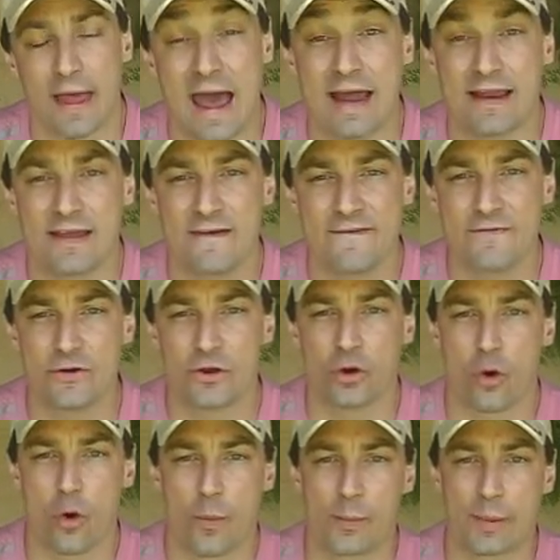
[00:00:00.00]
And if you
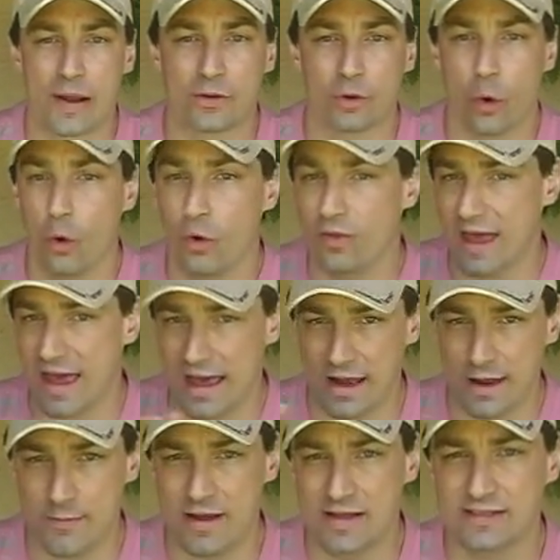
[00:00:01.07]
incorporate all the
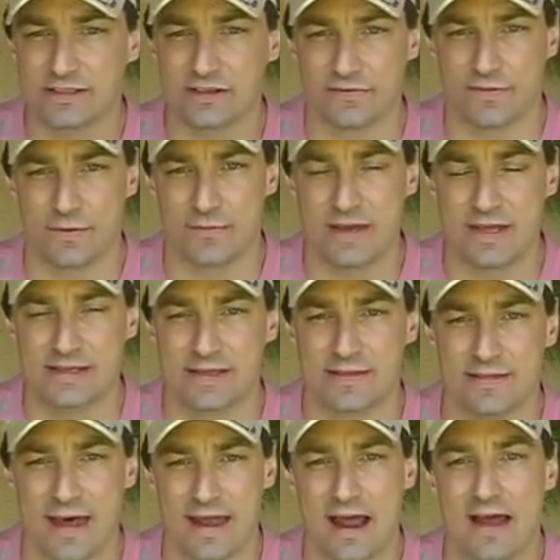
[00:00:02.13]
elements of the
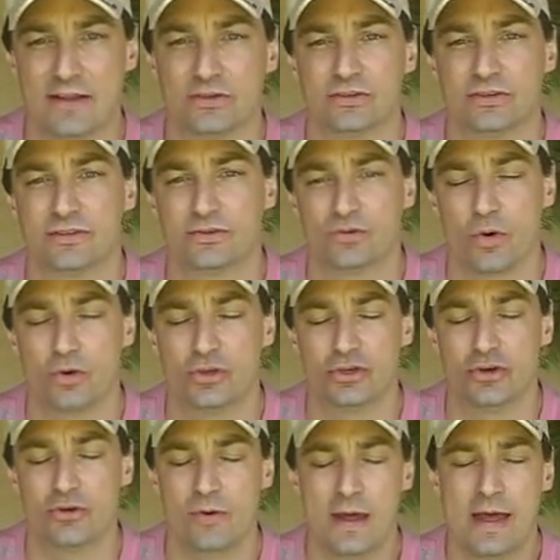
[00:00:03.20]
meeting that I taught
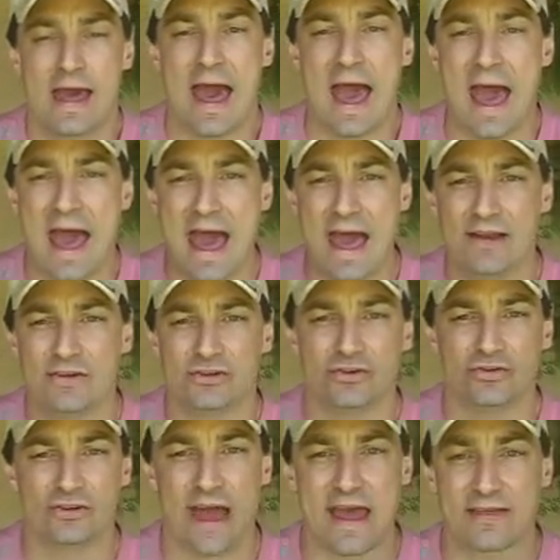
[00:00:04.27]
you, and
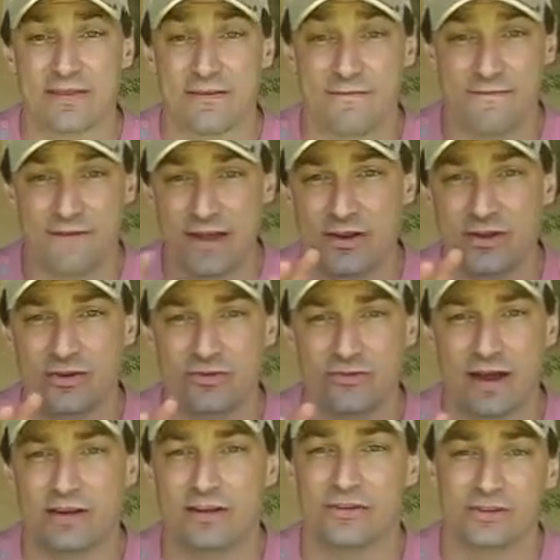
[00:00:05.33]
you take the venue
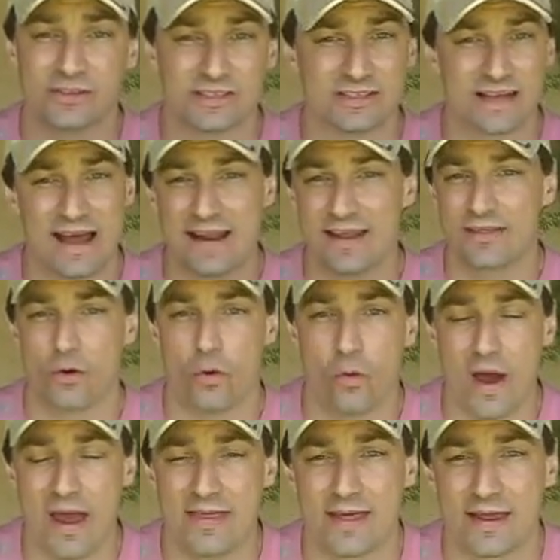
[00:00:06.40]
and you design it the
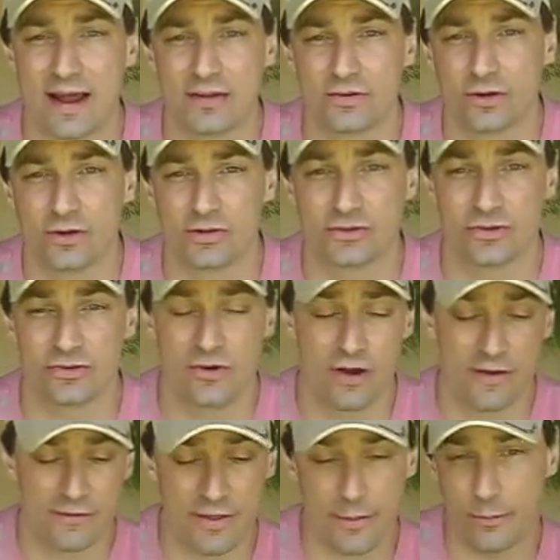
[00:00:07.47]
way that I told you,
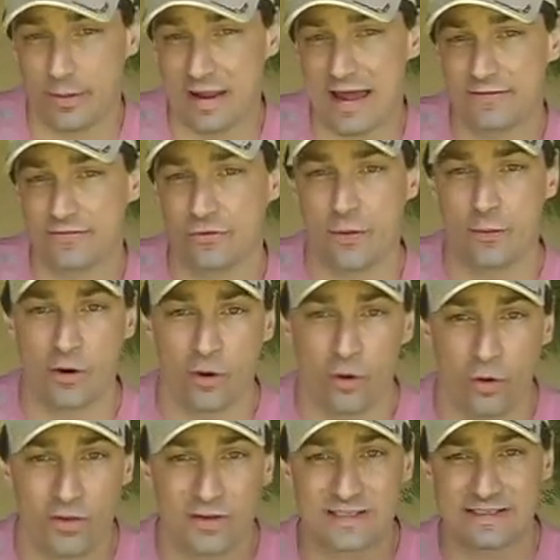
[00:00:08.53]
the platform and
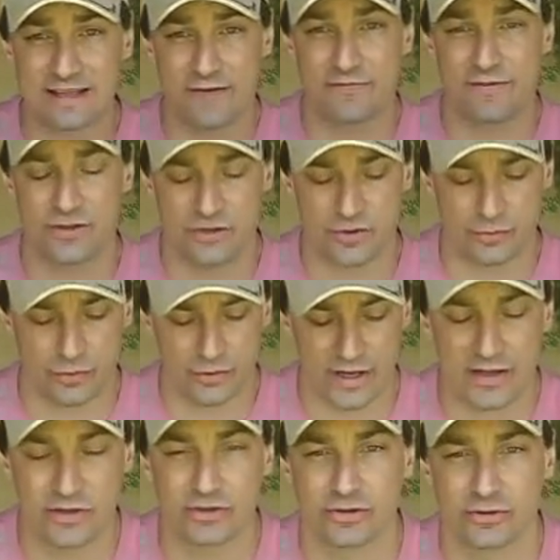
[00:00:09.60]
all the stuff that you put
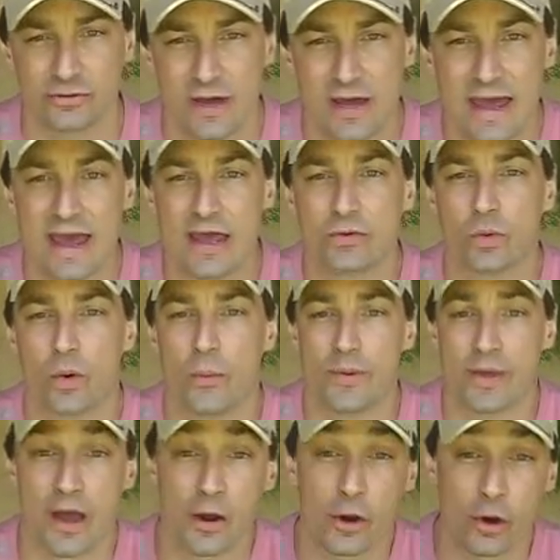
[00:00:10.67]
into, it will
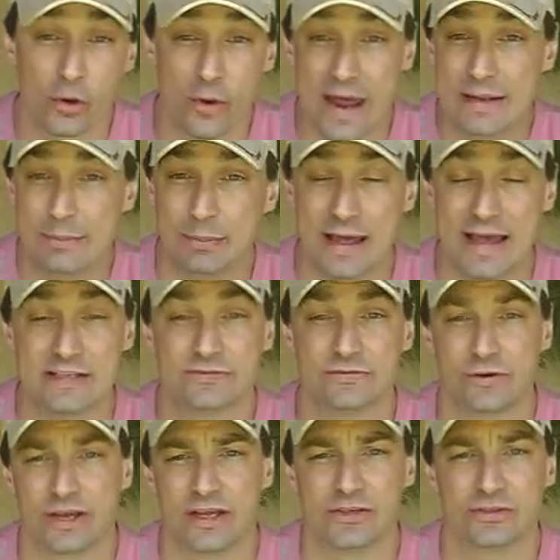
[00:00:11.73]
be a great place
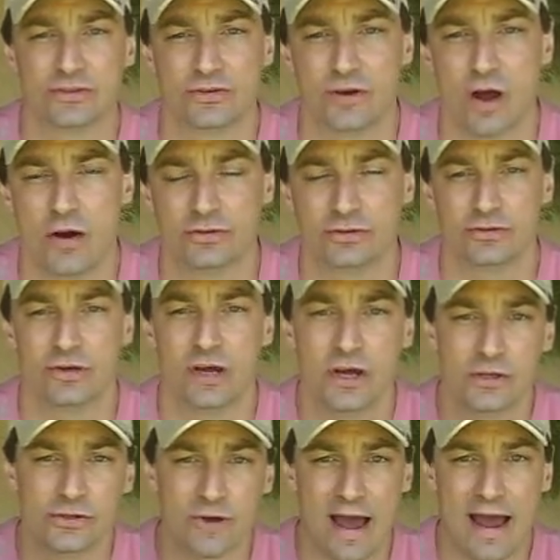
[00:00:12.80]
for kids to go to
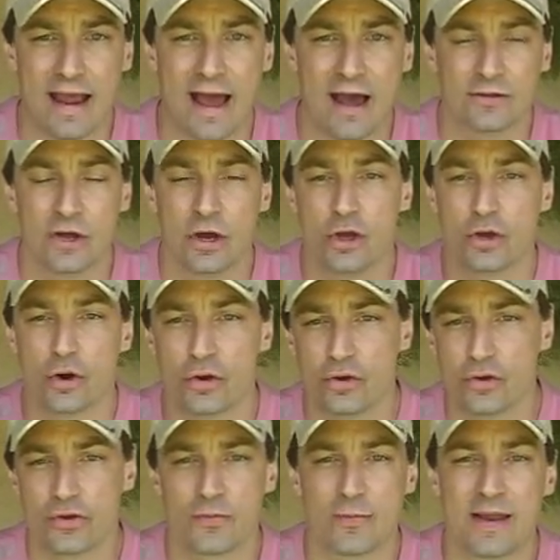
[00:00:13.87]
hang out. Your
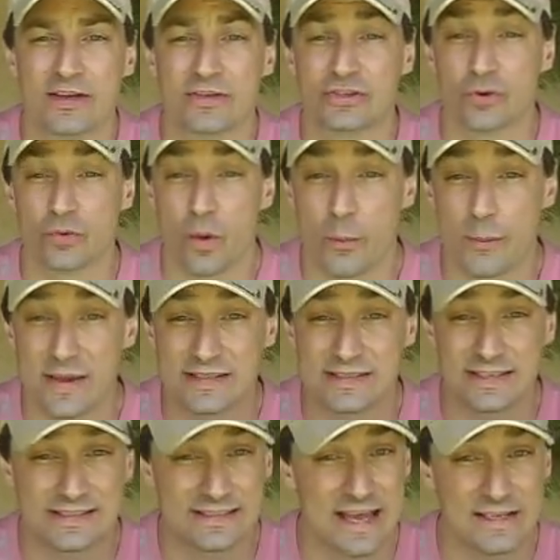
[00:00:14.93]
youth ministry will be
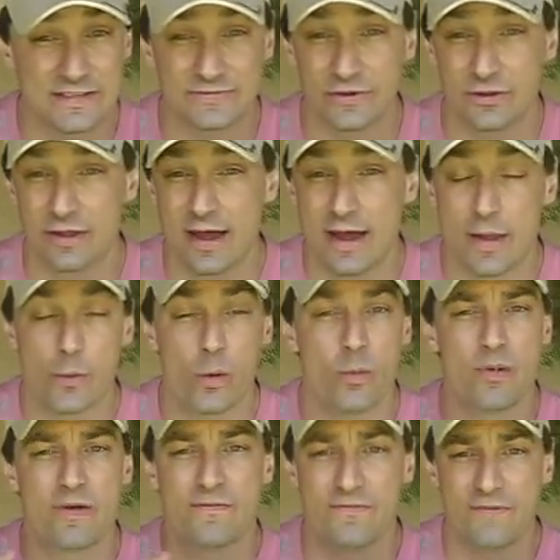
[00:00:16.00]
successful, it will
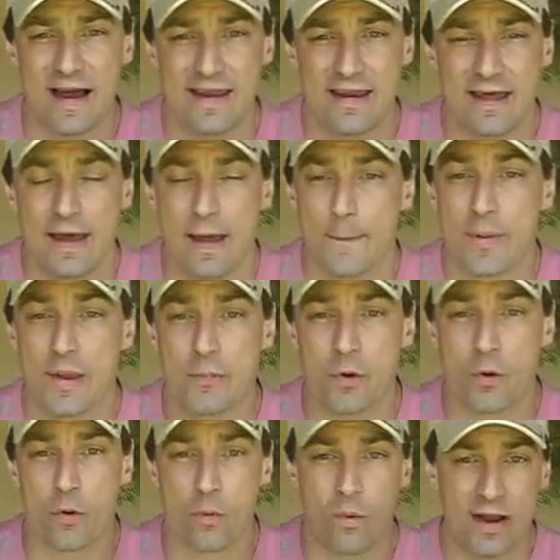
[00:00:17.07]
be fun,
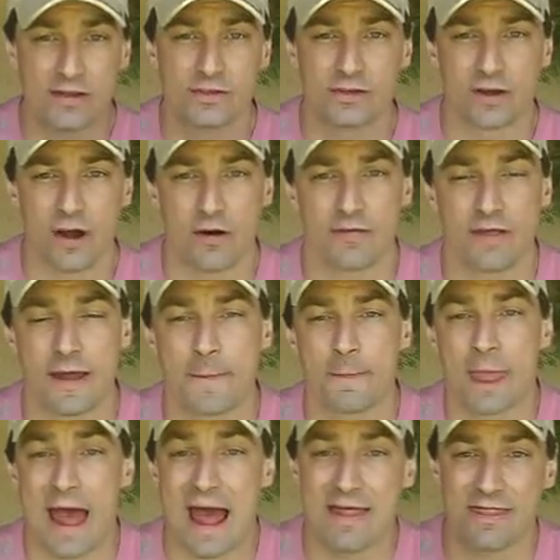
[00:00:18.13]
people will want to go there,
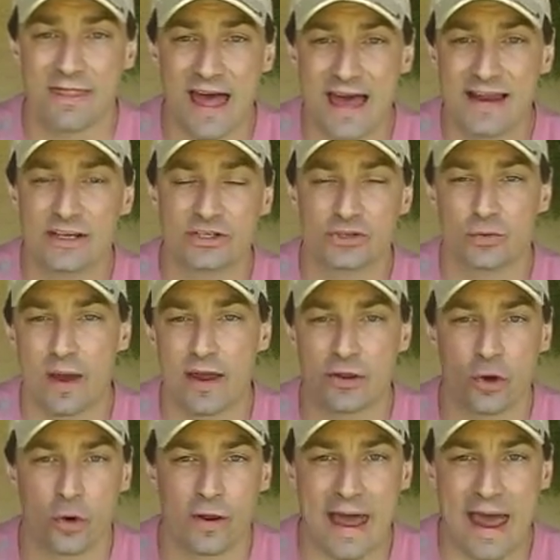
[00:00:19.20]
and that is when
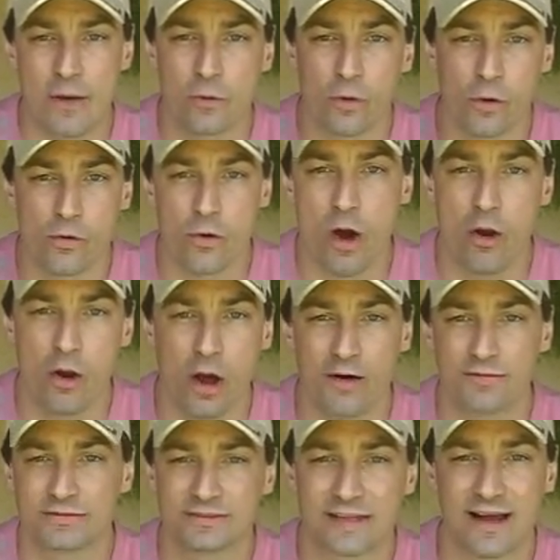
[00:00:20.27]
your name will roll
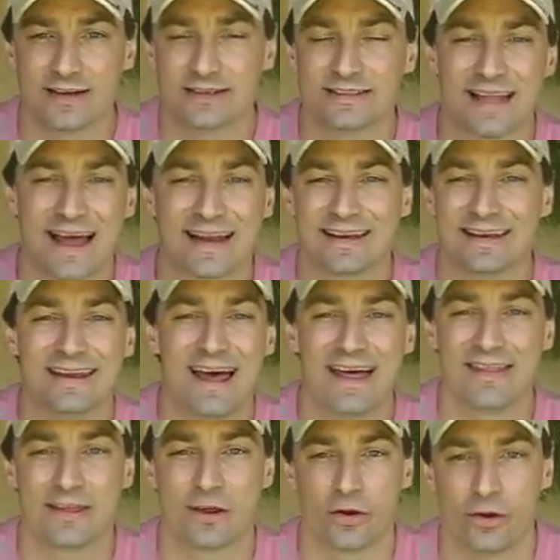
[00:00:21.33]
off tongues like
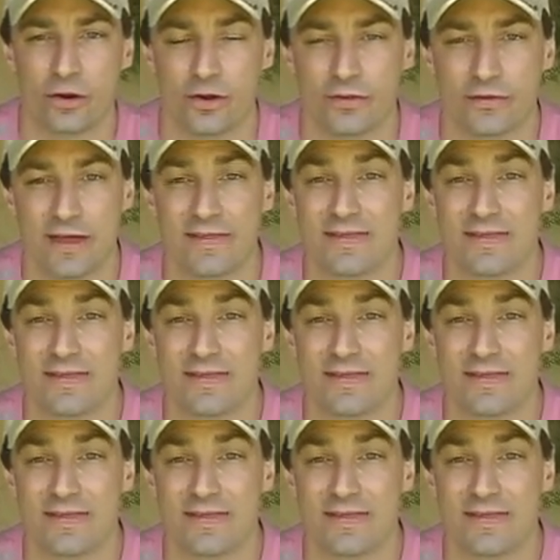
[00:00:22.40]
nothing on earth.